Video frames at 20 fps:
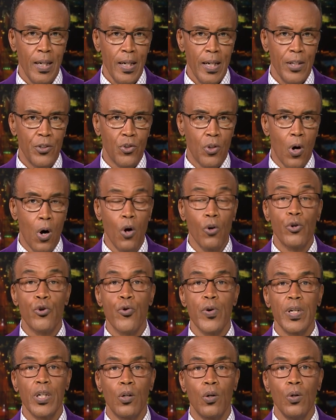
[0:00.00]
It's called
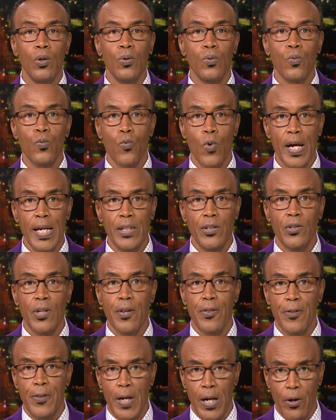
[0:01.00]
critical race
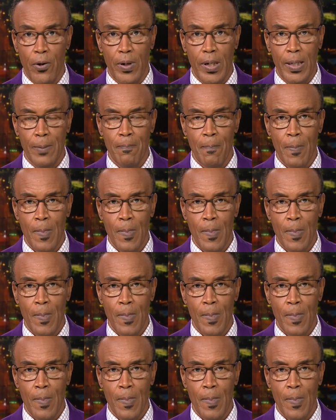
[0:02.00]
theory.